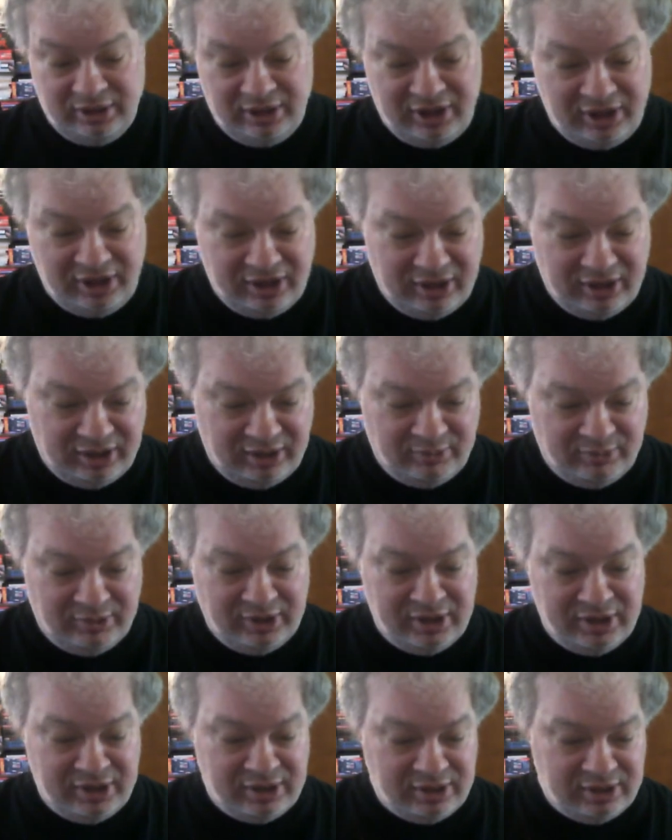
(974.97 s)

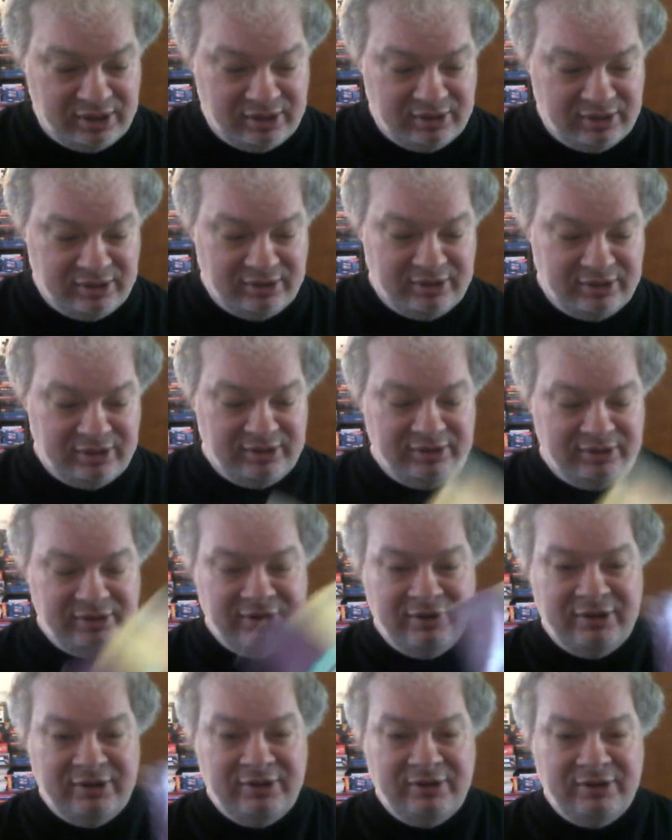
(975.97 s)
Anyway,
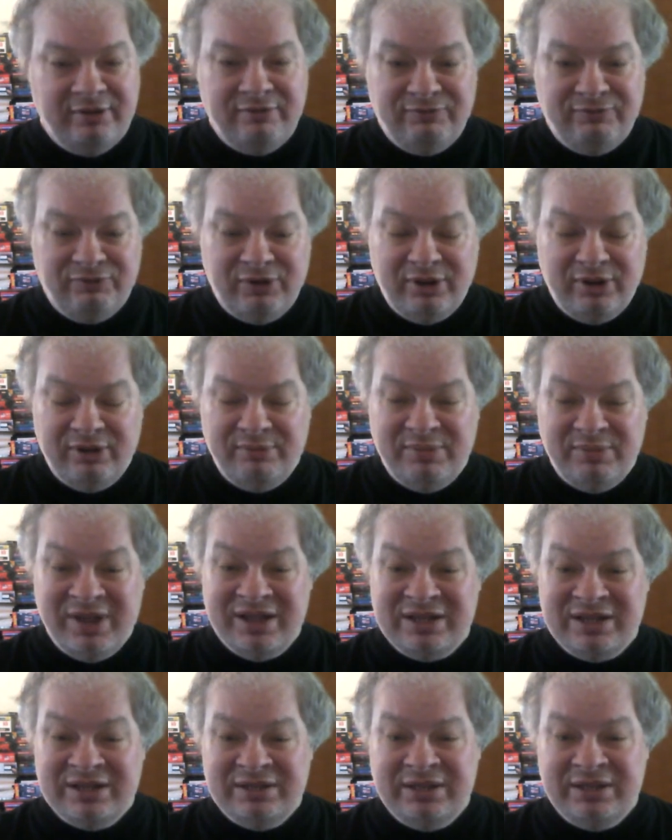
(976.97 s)
from
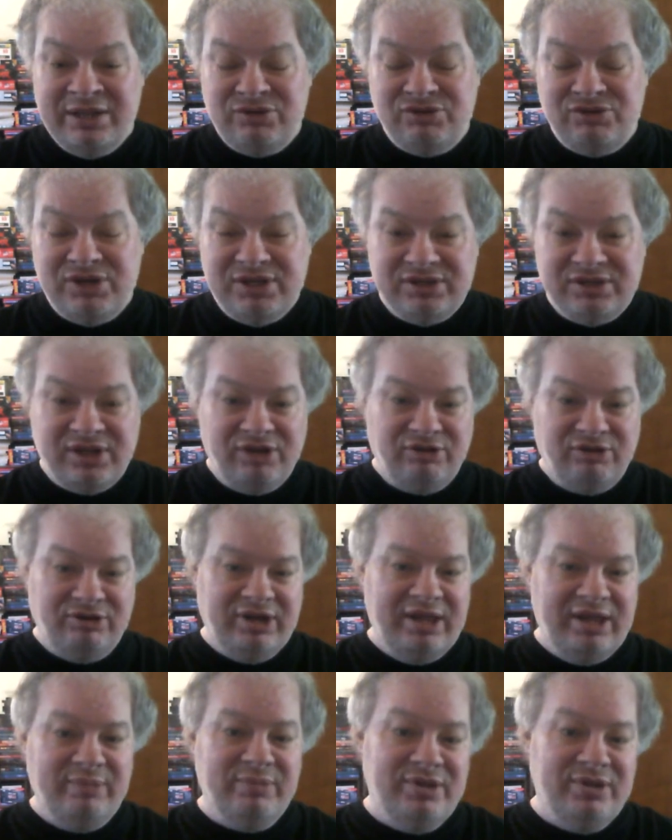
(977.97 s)
LaserDisc
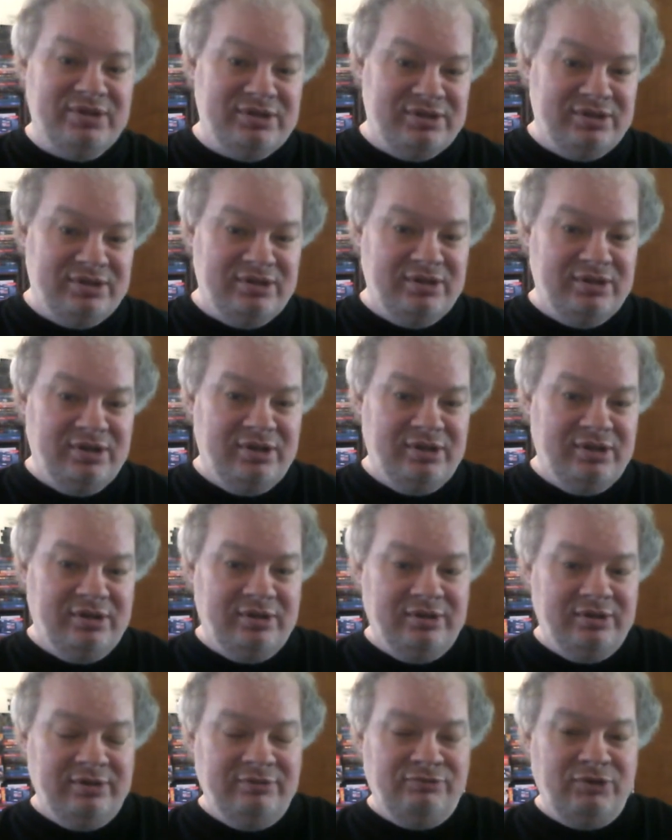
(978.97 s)
Entertainment,
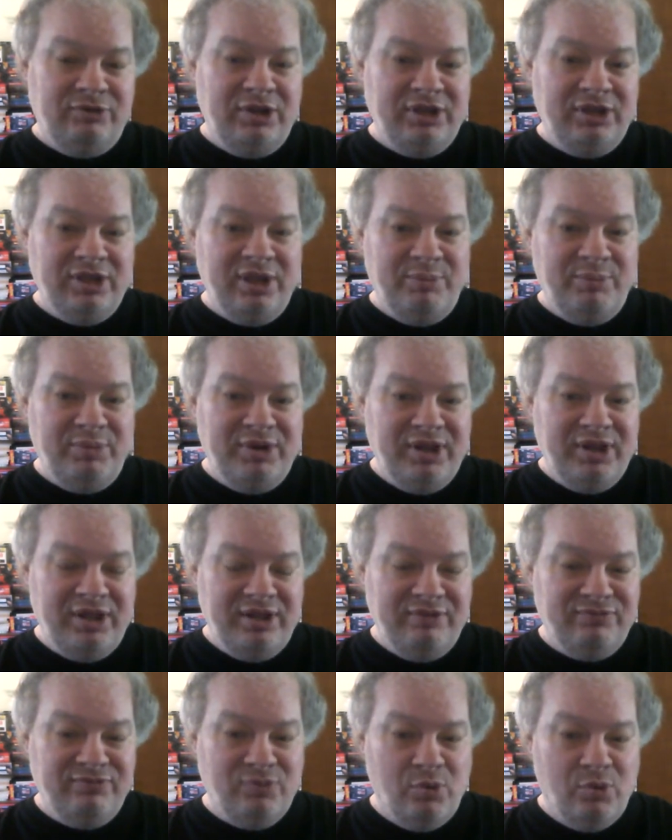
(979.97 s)
front company
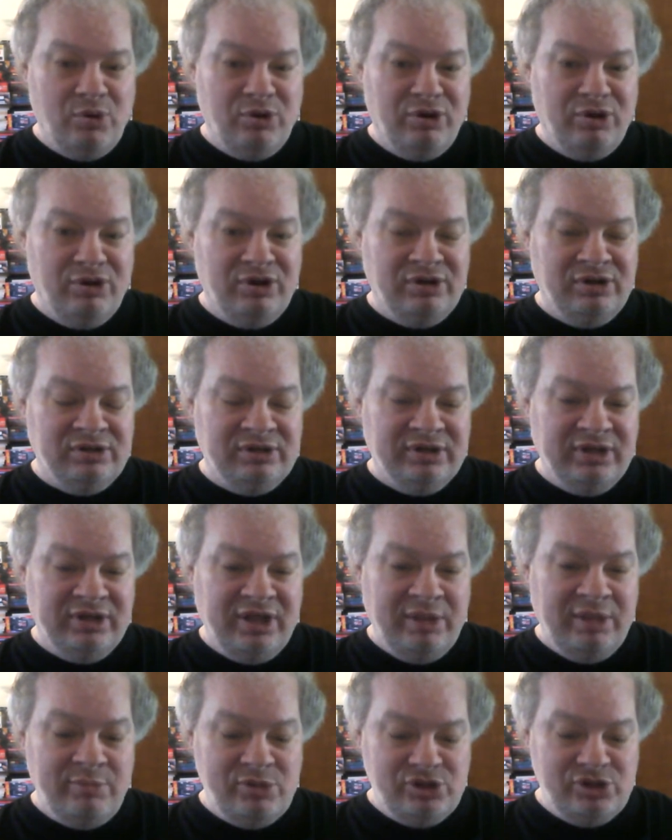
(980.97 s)
for
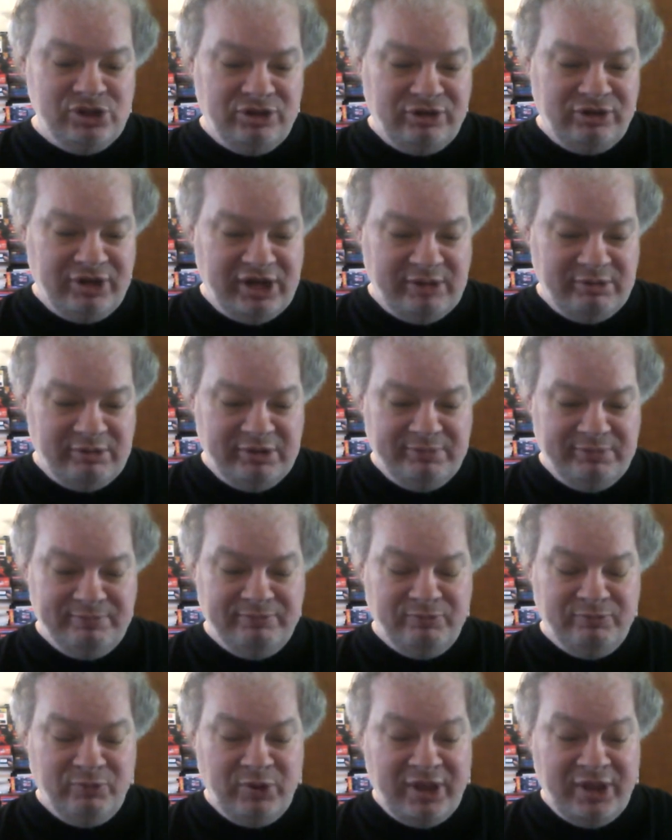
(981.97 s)
Image Entertainment,
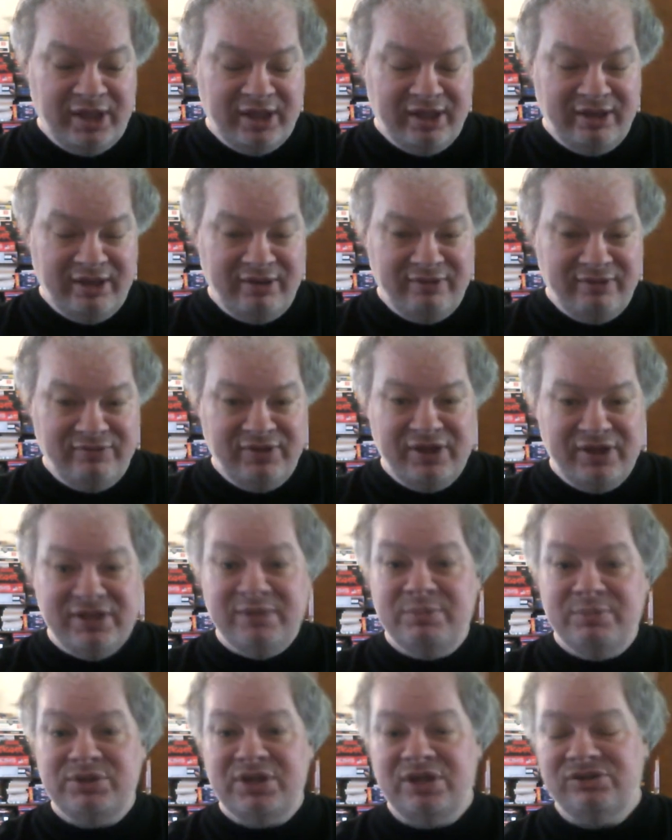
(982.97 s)
we have Hidden
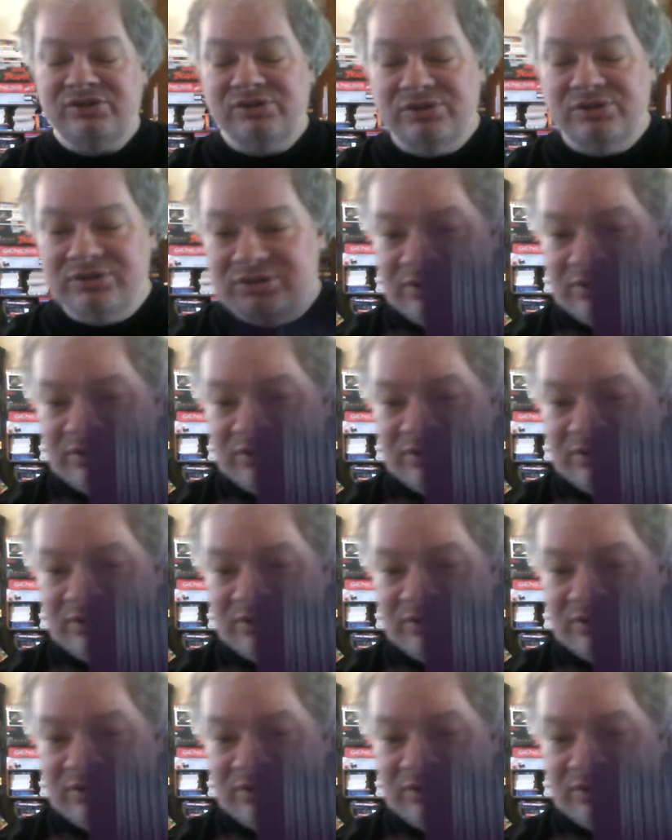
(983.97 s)
Obsessions.